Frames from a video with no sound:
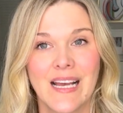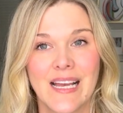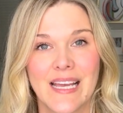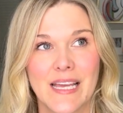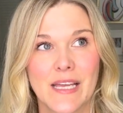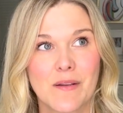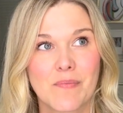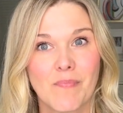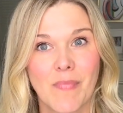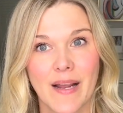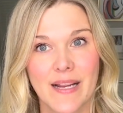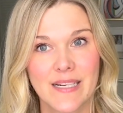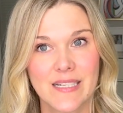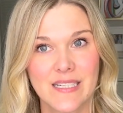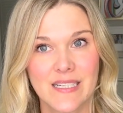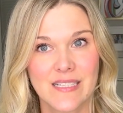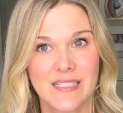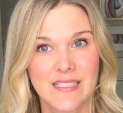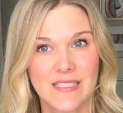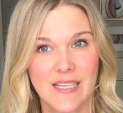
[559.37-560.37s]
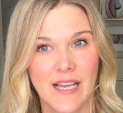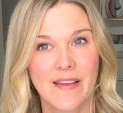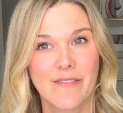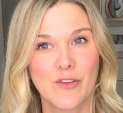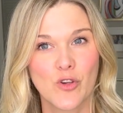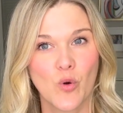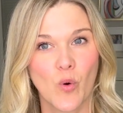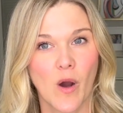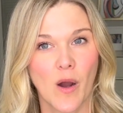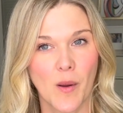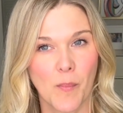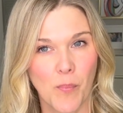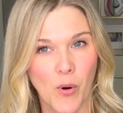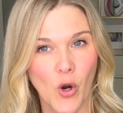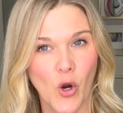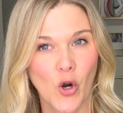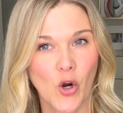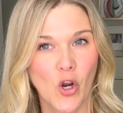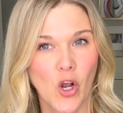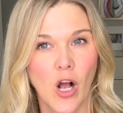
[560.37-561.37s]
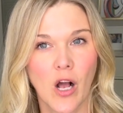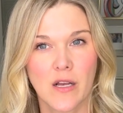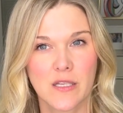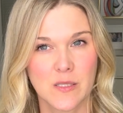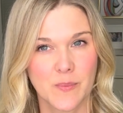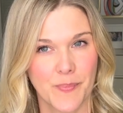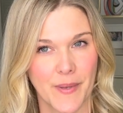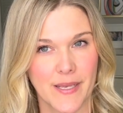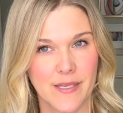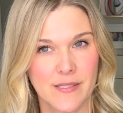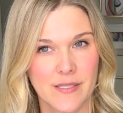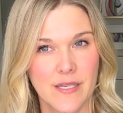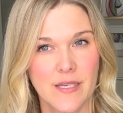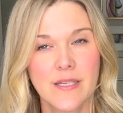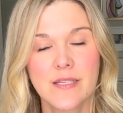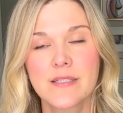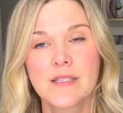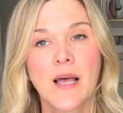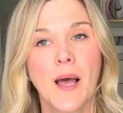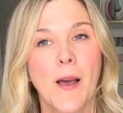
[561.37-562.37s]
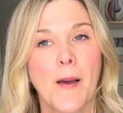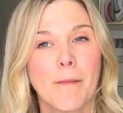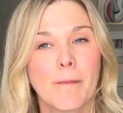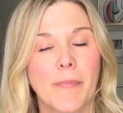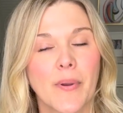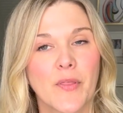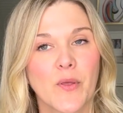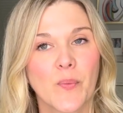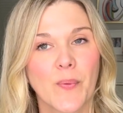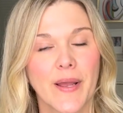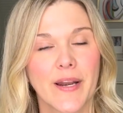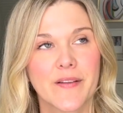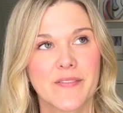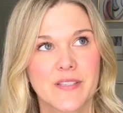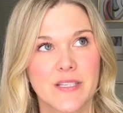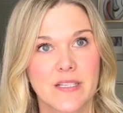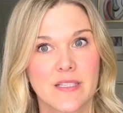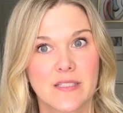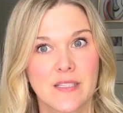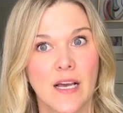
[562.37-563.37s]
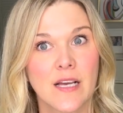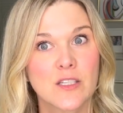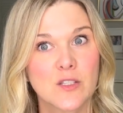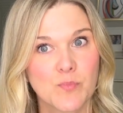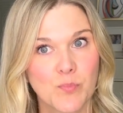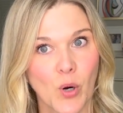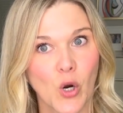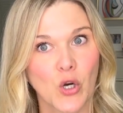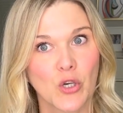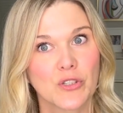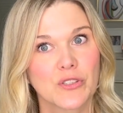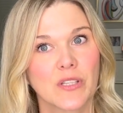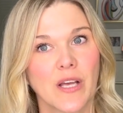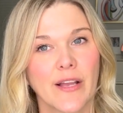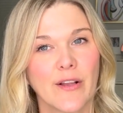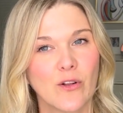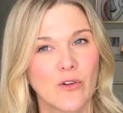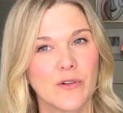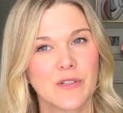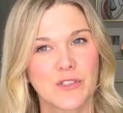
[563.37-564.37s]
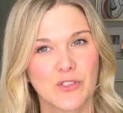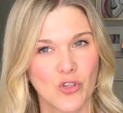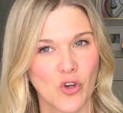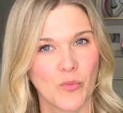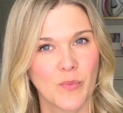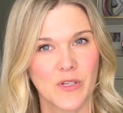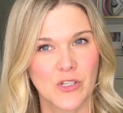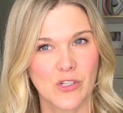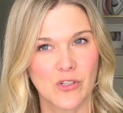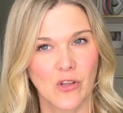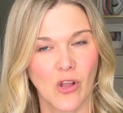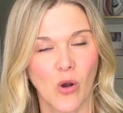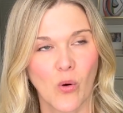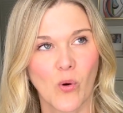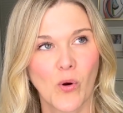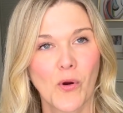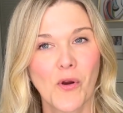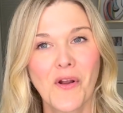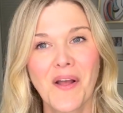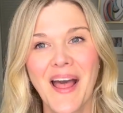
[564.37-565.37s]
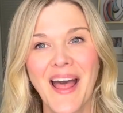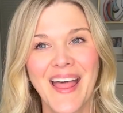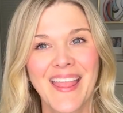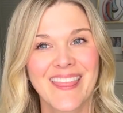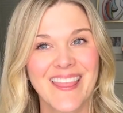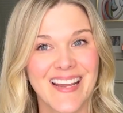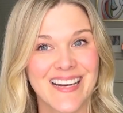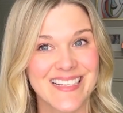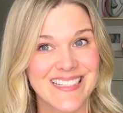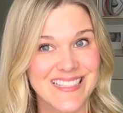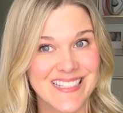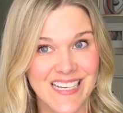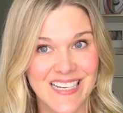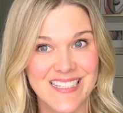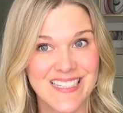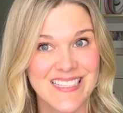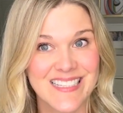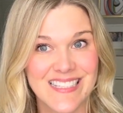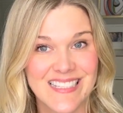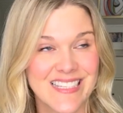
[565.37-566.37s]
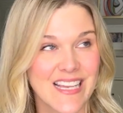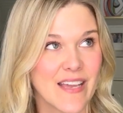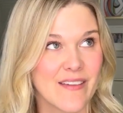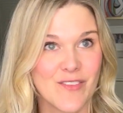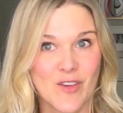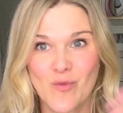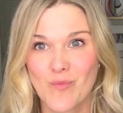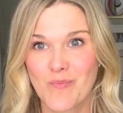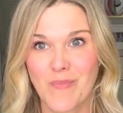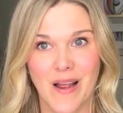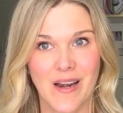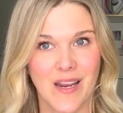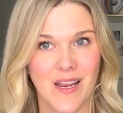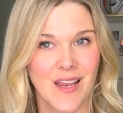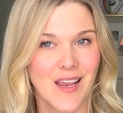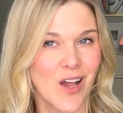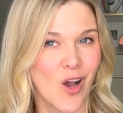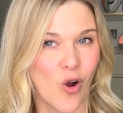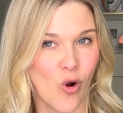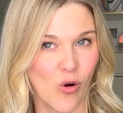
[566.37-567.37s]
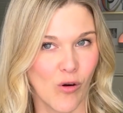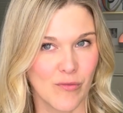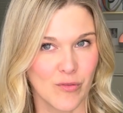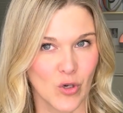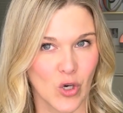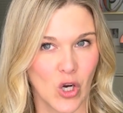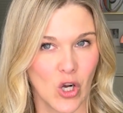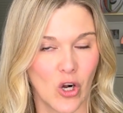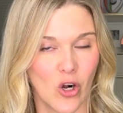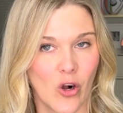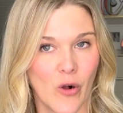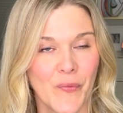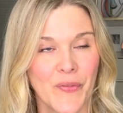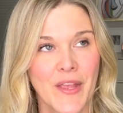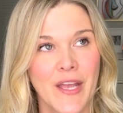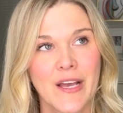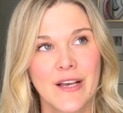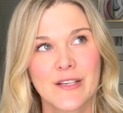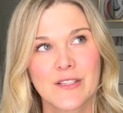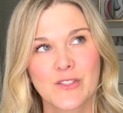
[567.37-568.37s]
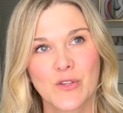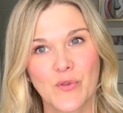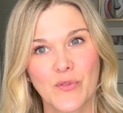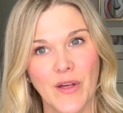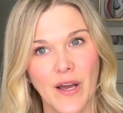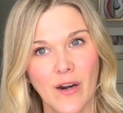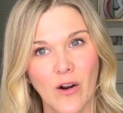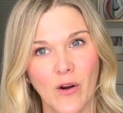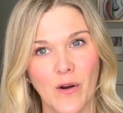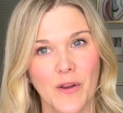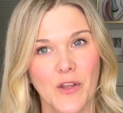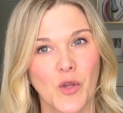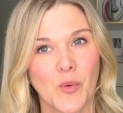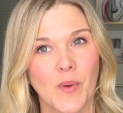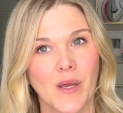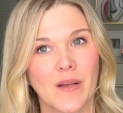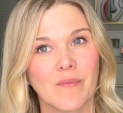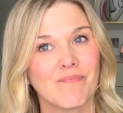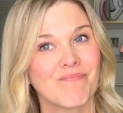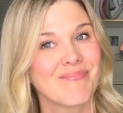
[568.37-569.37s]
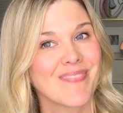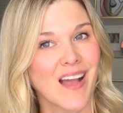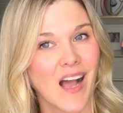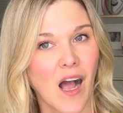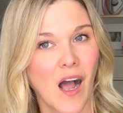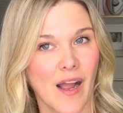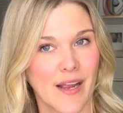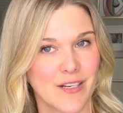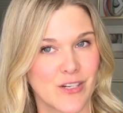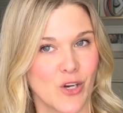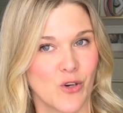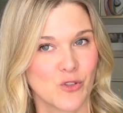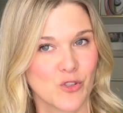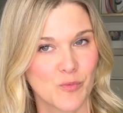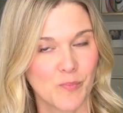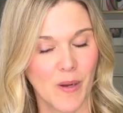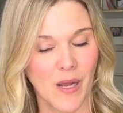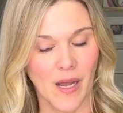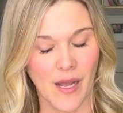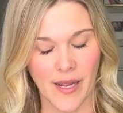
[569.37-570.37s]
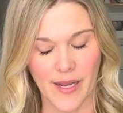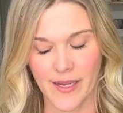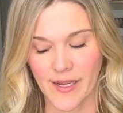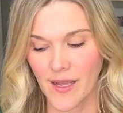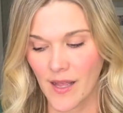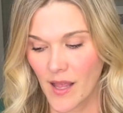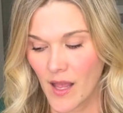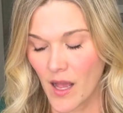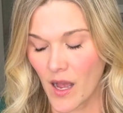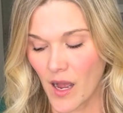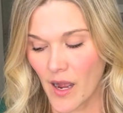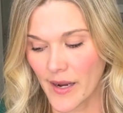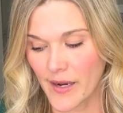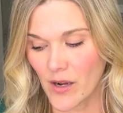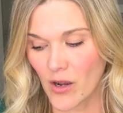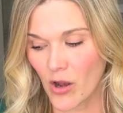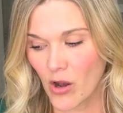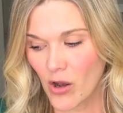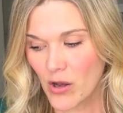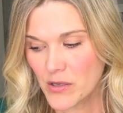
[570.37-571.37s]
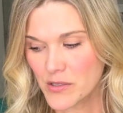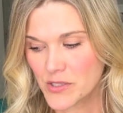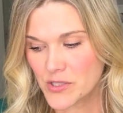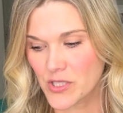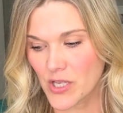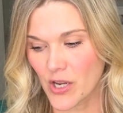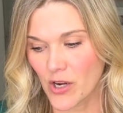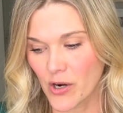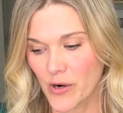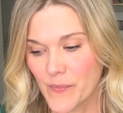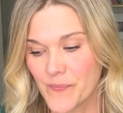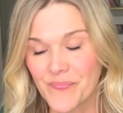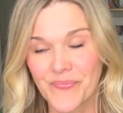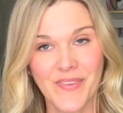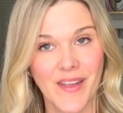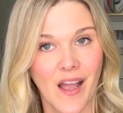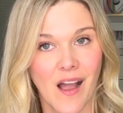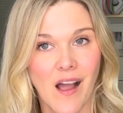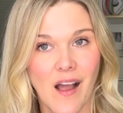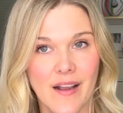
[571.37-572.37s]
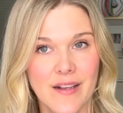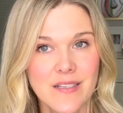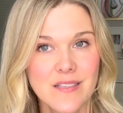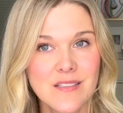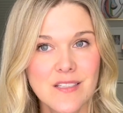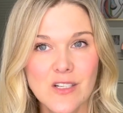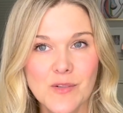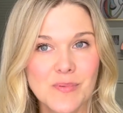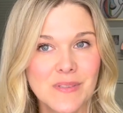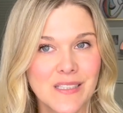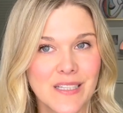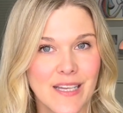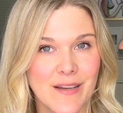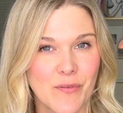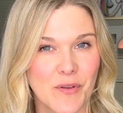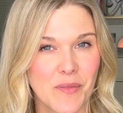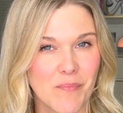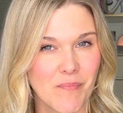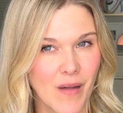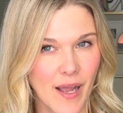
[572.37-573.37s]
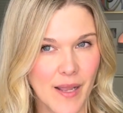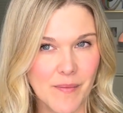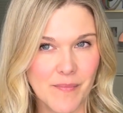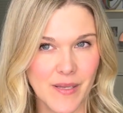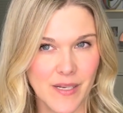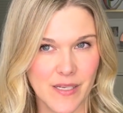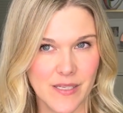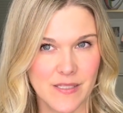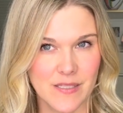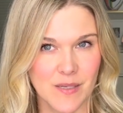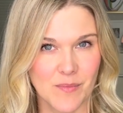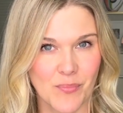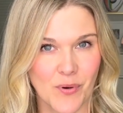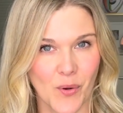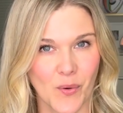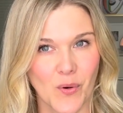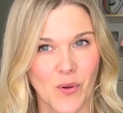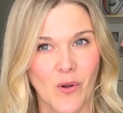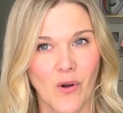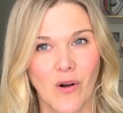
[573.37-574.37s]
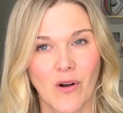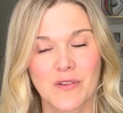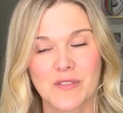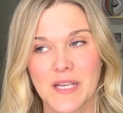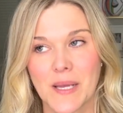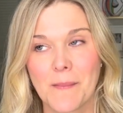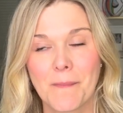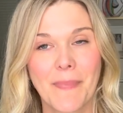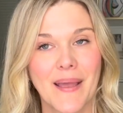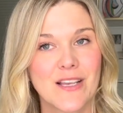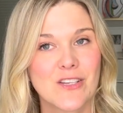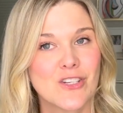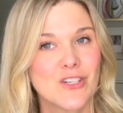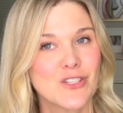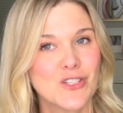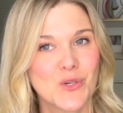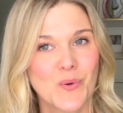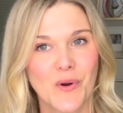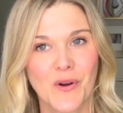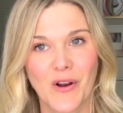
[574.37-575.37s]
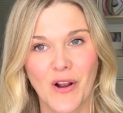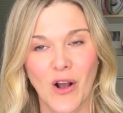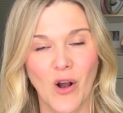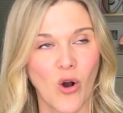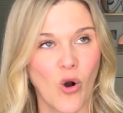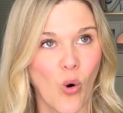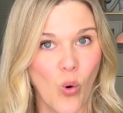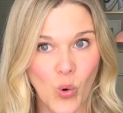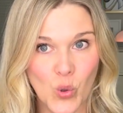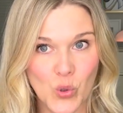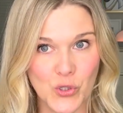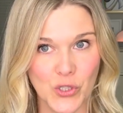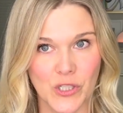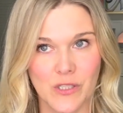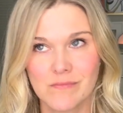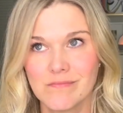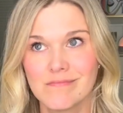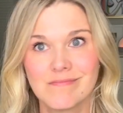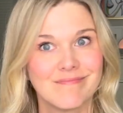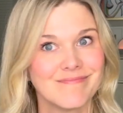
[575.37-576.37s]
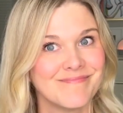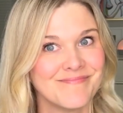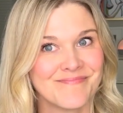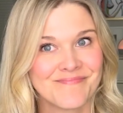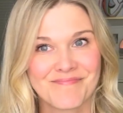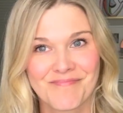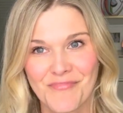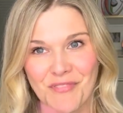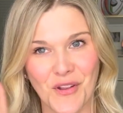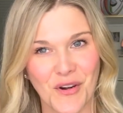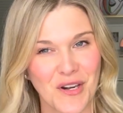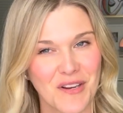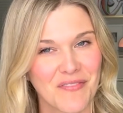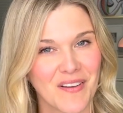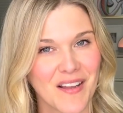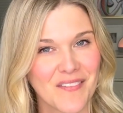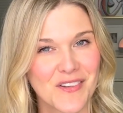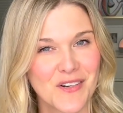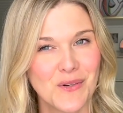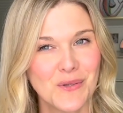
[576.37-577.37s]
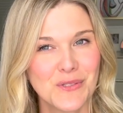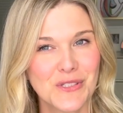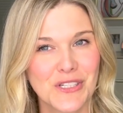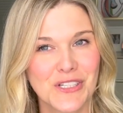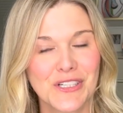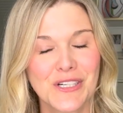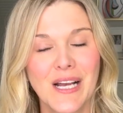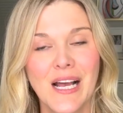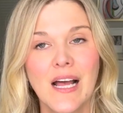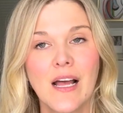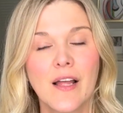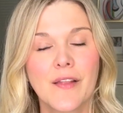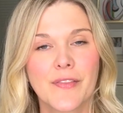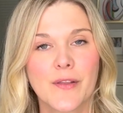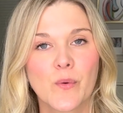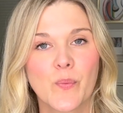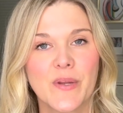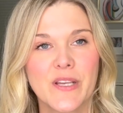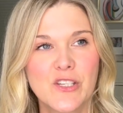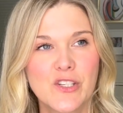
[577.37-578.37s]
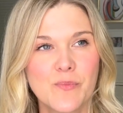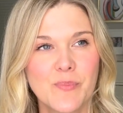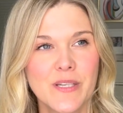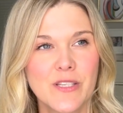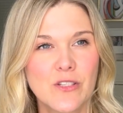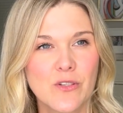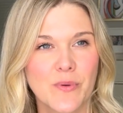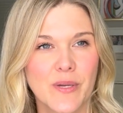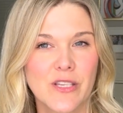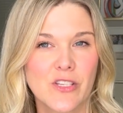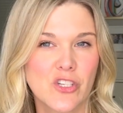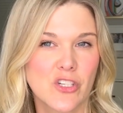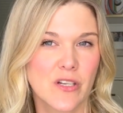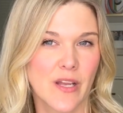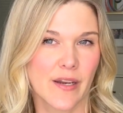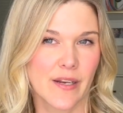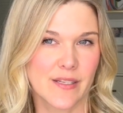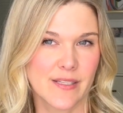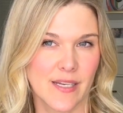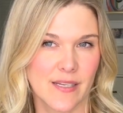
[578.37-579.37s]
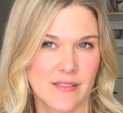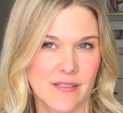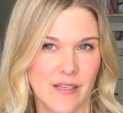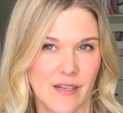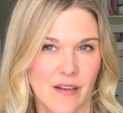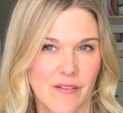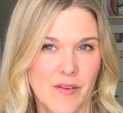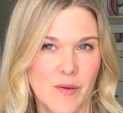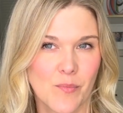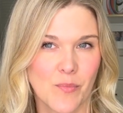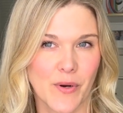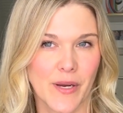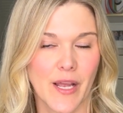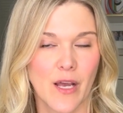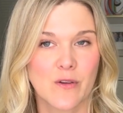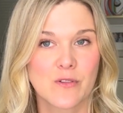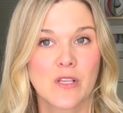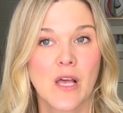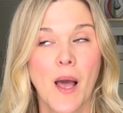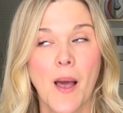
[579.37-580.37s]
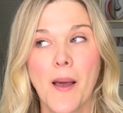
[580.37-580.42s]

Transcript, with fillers: It might save you a per cost basis, but the rate of success per cycle is so much lower that it doesn't save you money overall. So that argument I don't buy. I also I still believe with my mini stim protocols and patients who are older, 35 and older, that we should be doing genetic testing of embryos.